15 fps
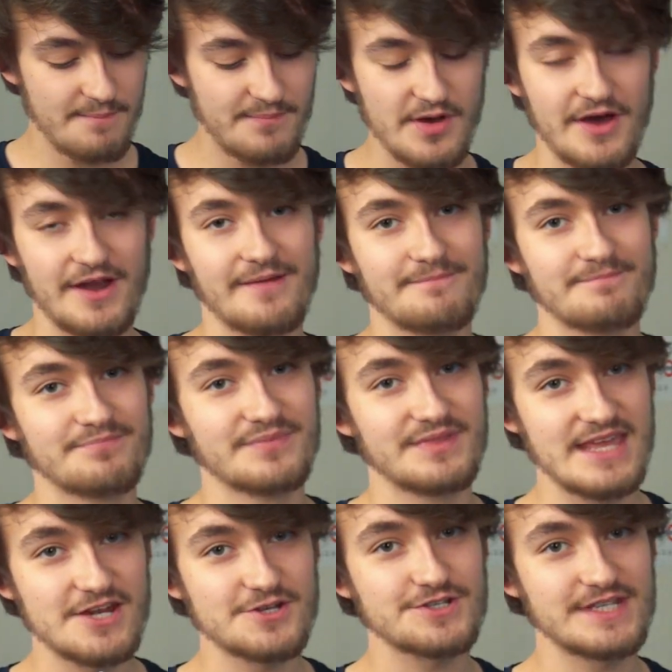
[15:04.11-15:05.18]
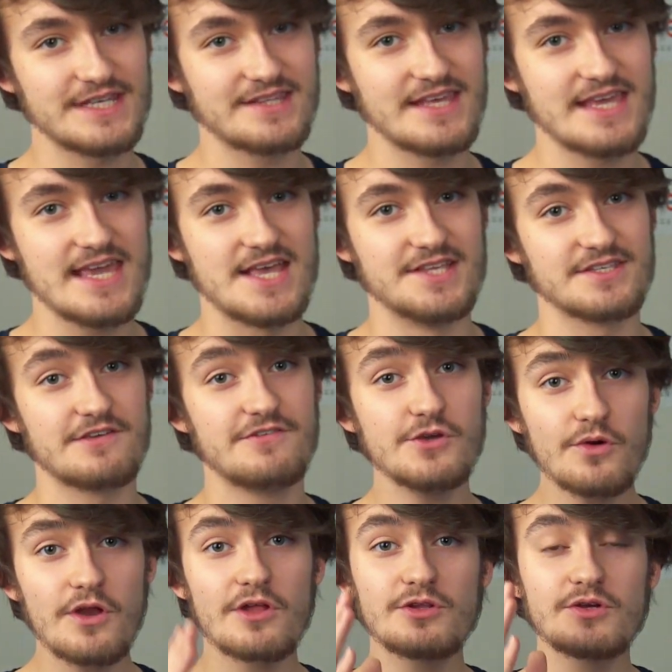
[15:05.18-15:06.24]
But the interesting thing is, if
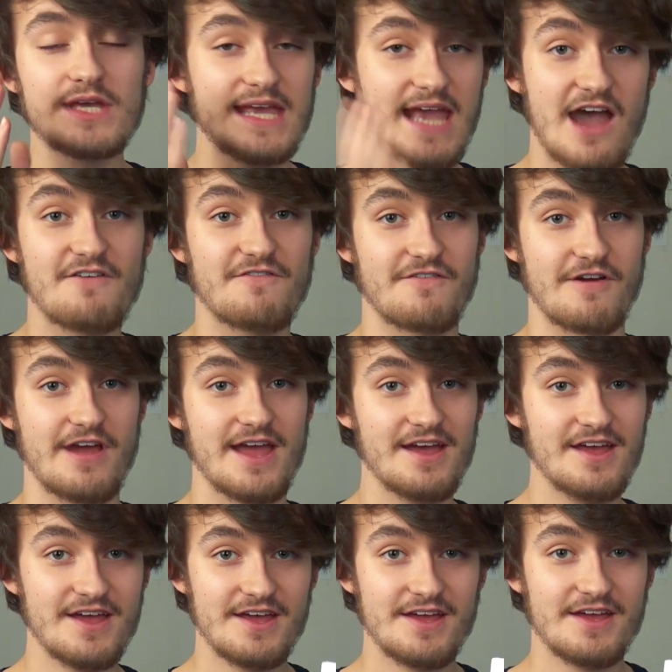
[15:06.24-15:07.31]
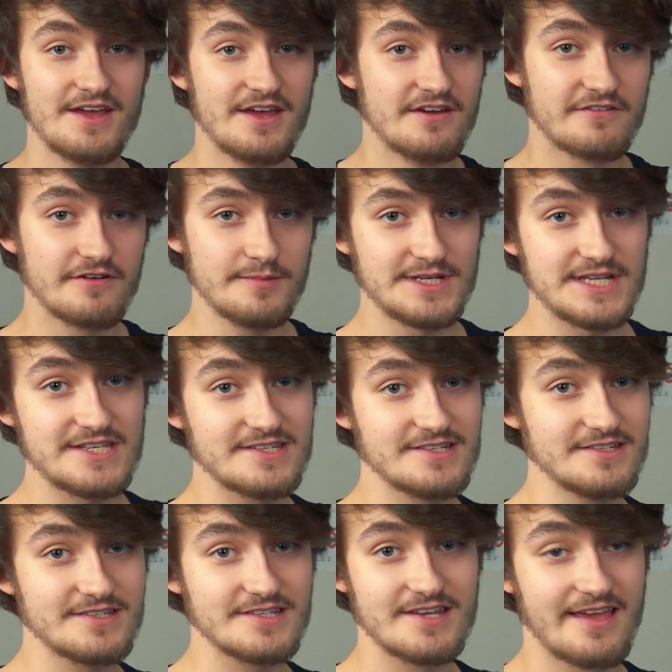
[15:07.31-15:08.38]
you're not looking out for it, from a
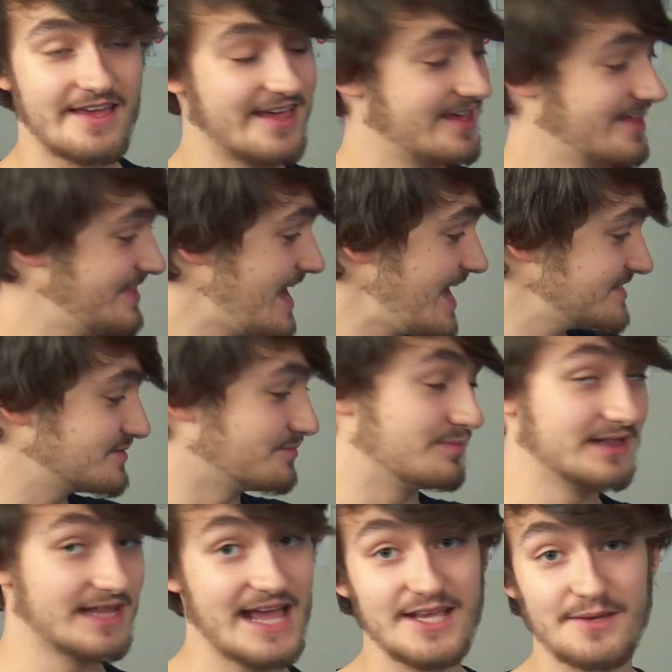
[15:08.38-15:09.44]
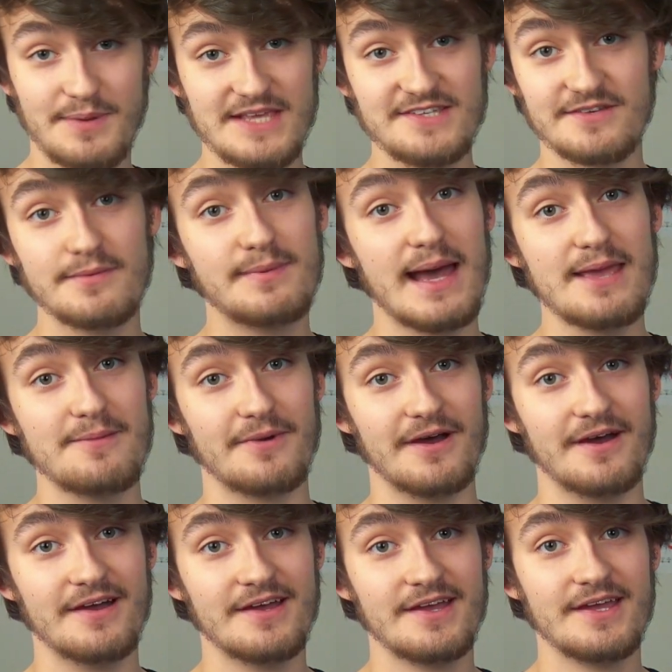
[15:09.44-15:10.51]
distance, that is a blank piece of
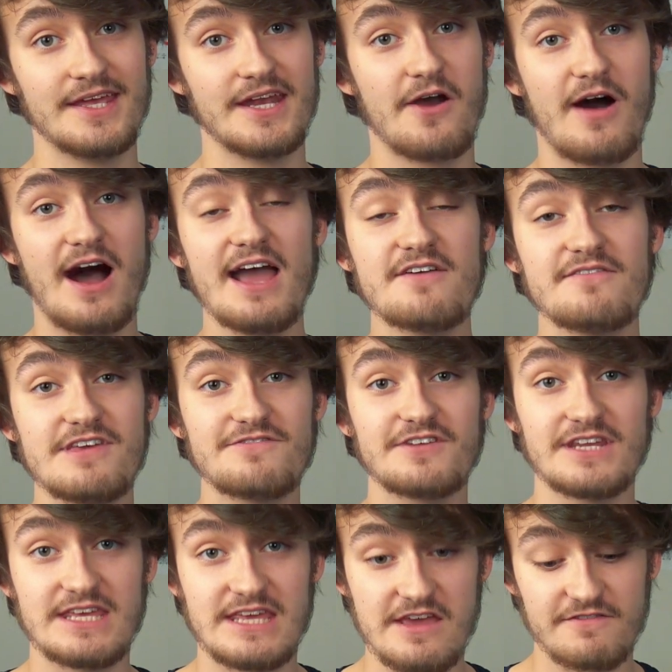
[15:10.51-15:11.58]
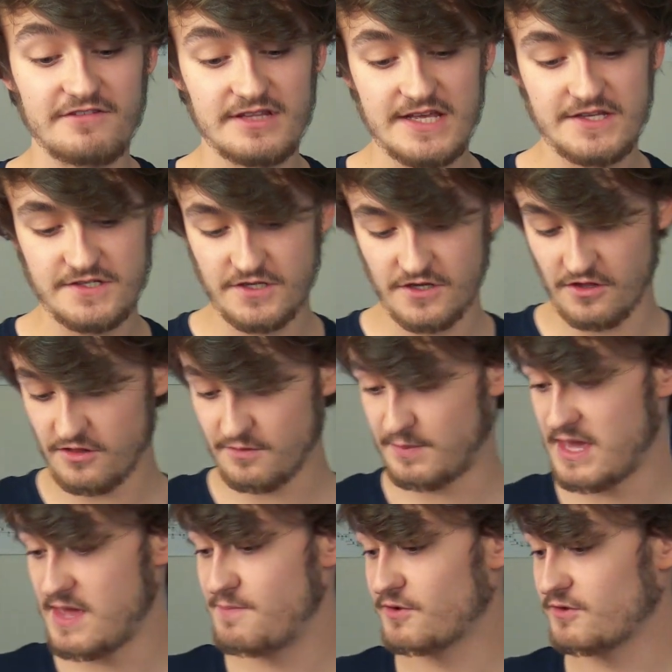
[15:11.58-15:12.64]
paper. You know, I have even given this to other
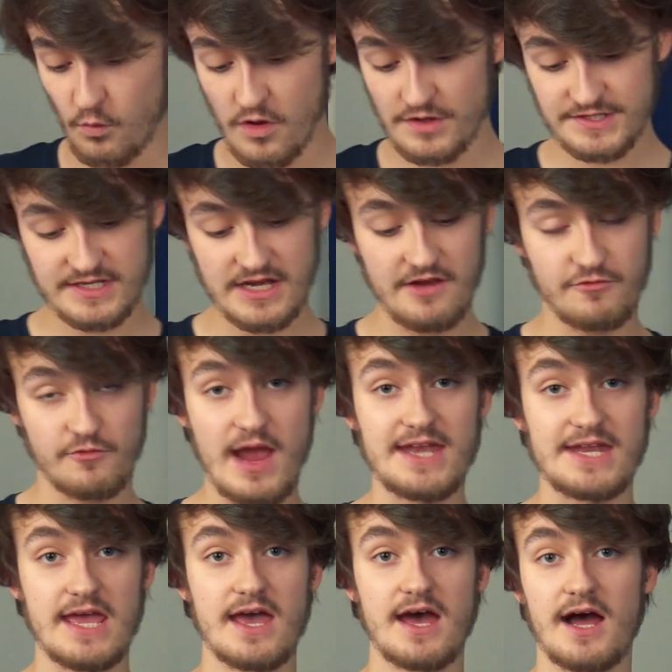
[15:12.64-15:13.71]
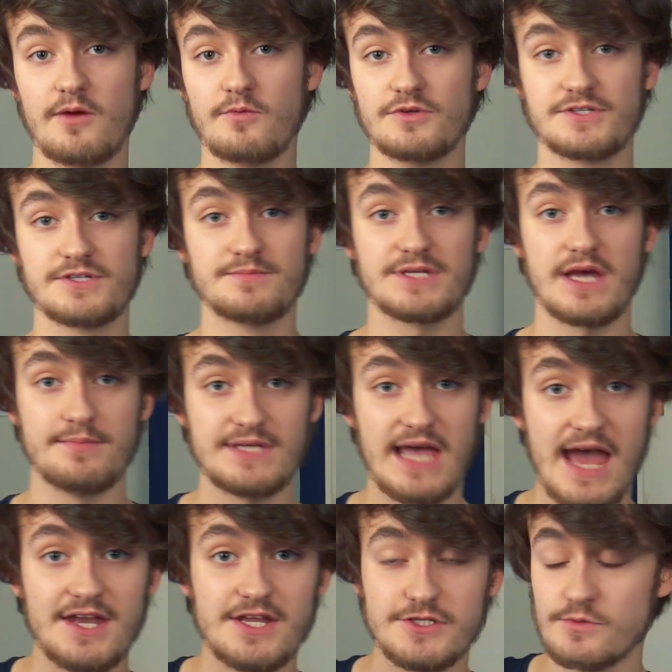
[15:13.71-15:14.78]
people. Once I've read it, I will sometimes
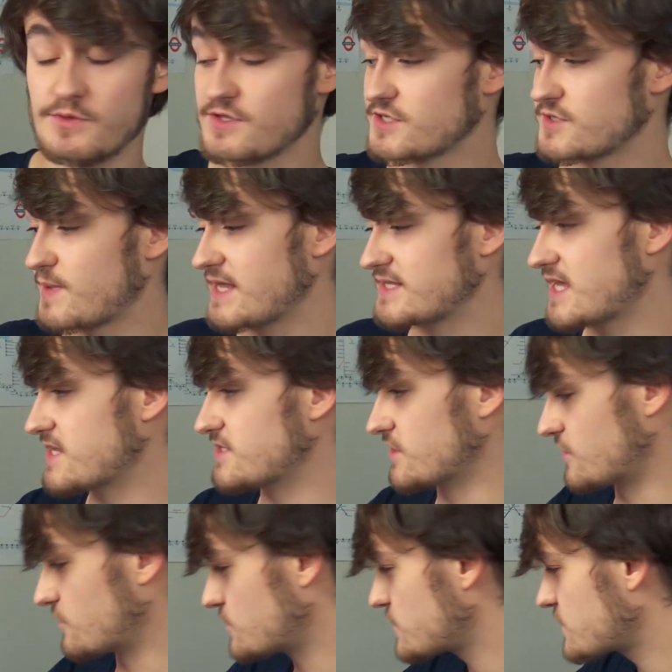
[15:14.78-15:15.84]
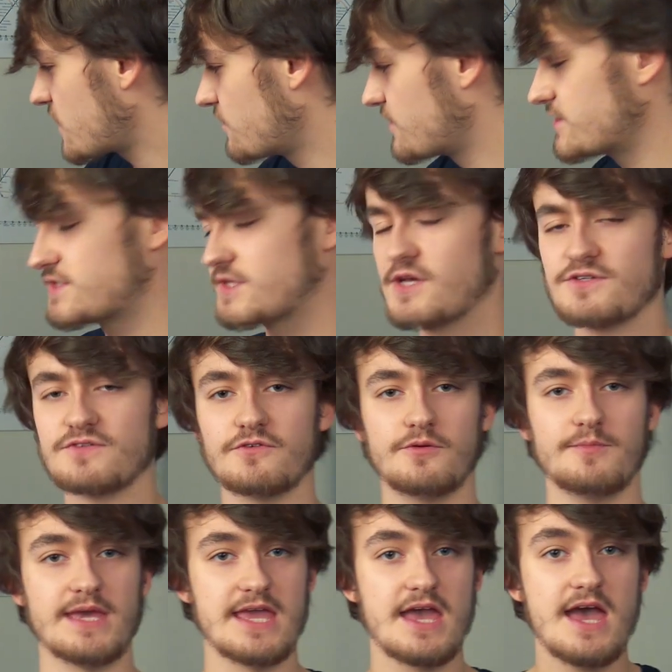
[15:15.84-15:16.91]
hand it to another spectator. Just hold on to those for
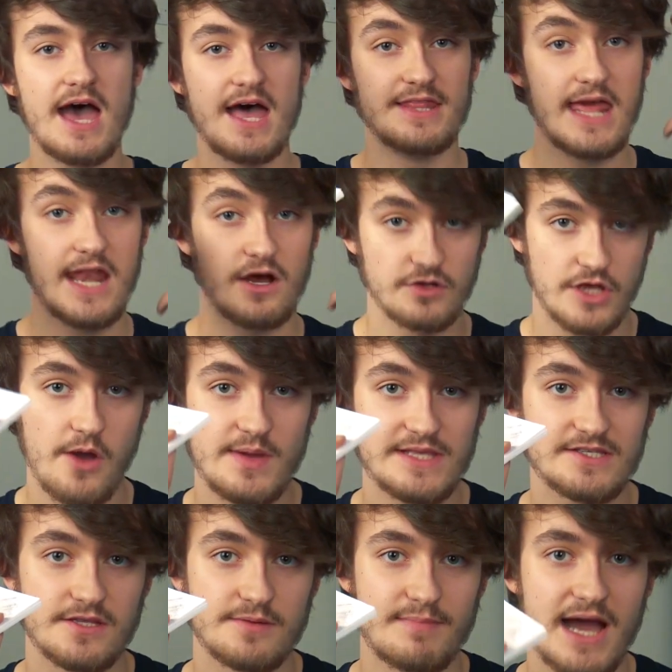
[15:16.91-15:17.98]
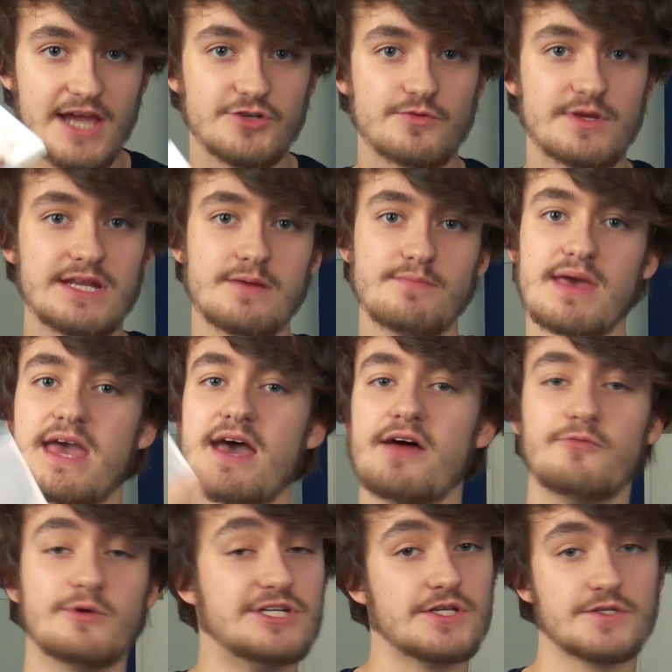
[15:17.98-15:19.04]
me. And then I'll go into the mind reading bit,
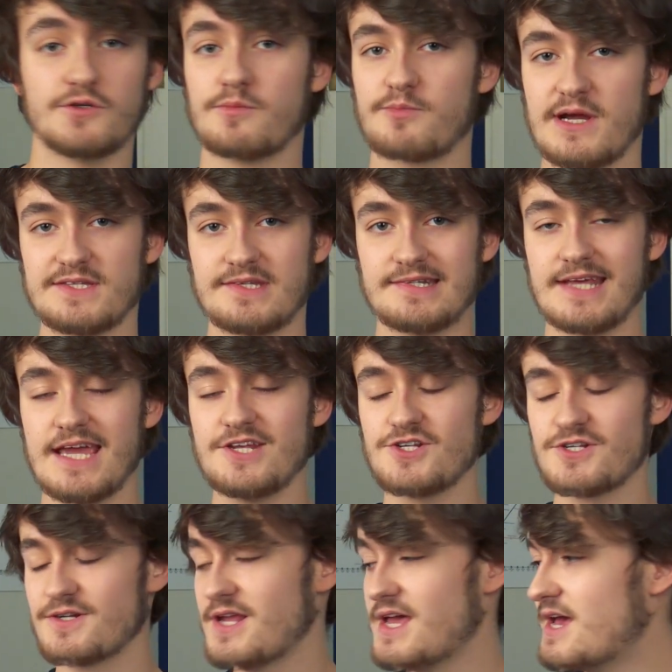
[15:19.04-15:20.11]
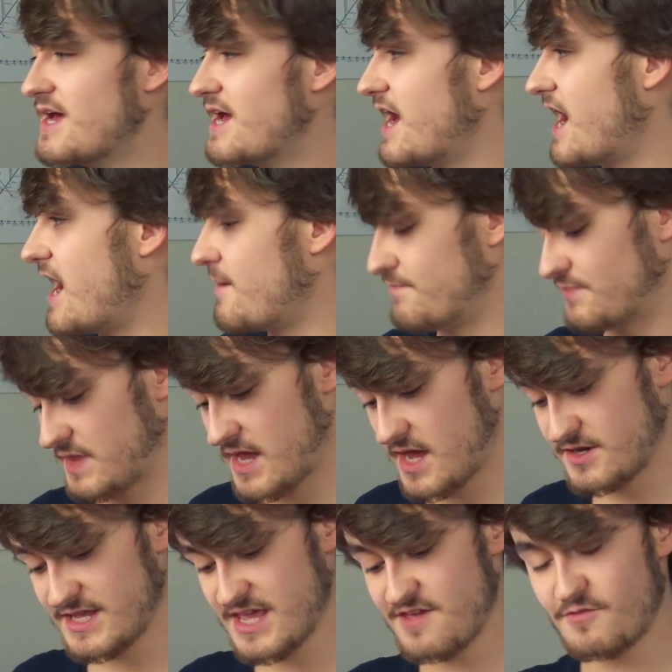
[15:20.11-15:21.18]
which is all presentation.
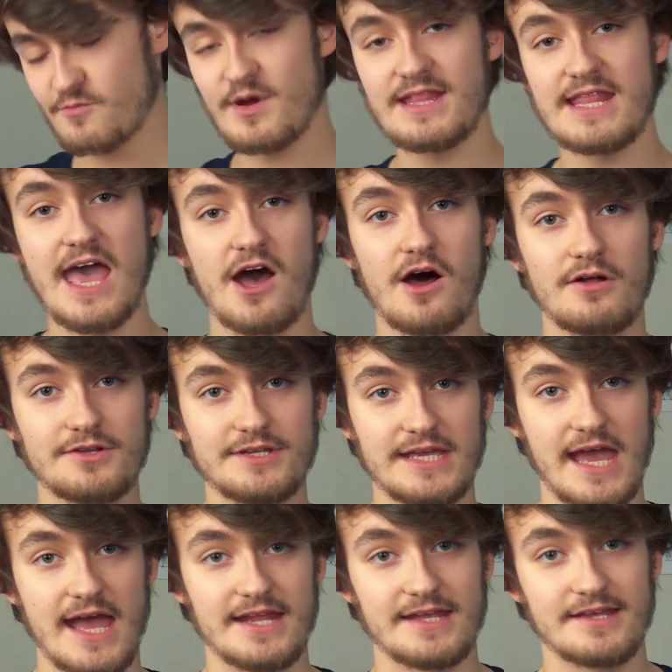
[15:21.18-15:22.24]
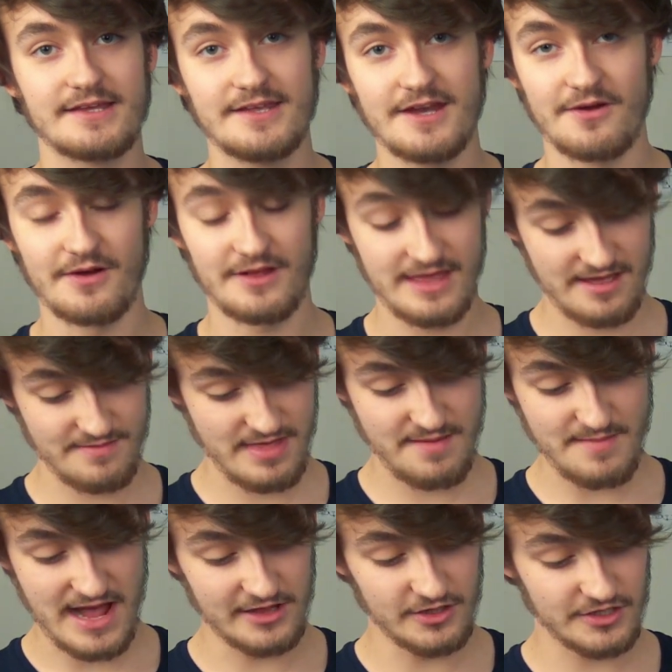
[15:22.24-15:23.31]
And even when they're holding it, you know, they
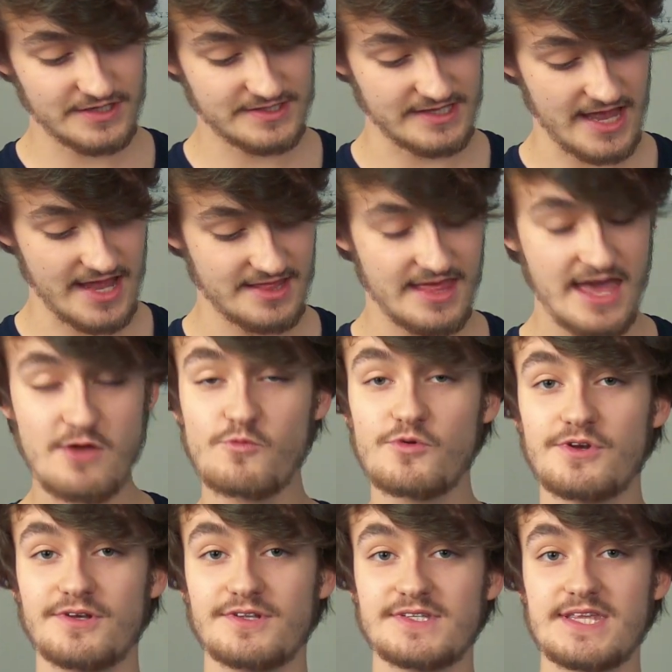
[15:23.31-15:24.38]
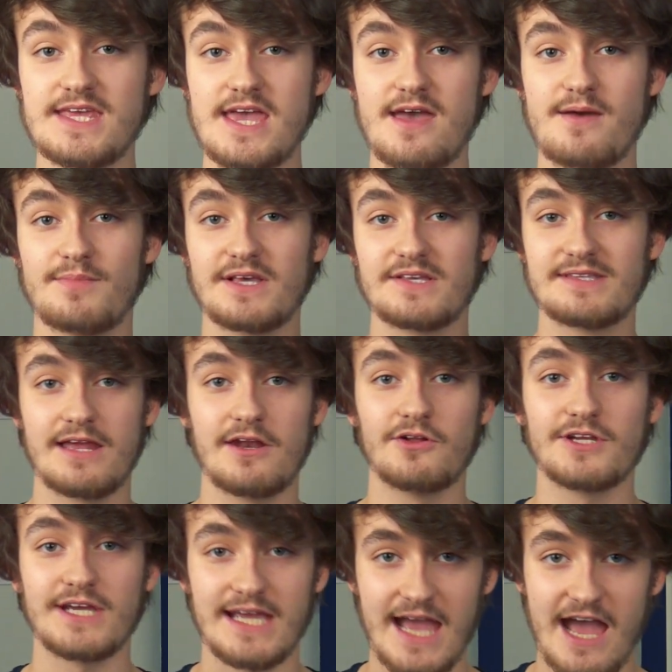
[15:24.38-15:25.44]
might look at it and they wouldn't see it because they're not
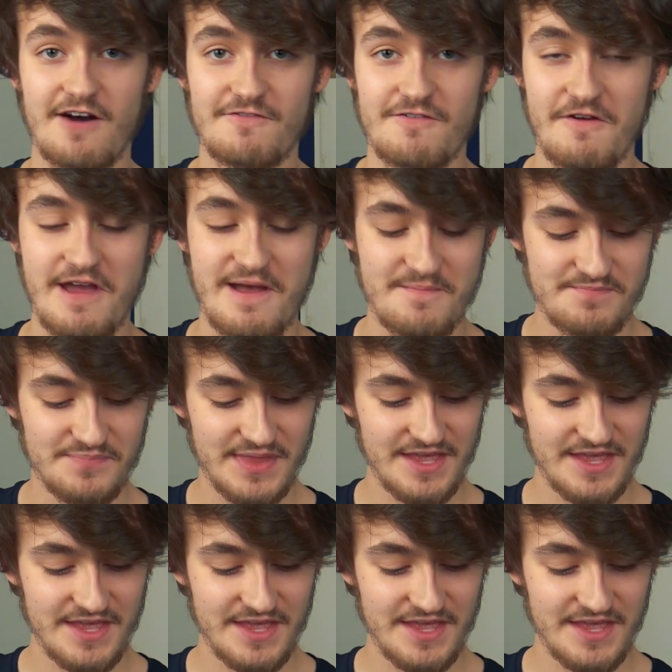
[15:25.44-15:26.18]
looking out for it.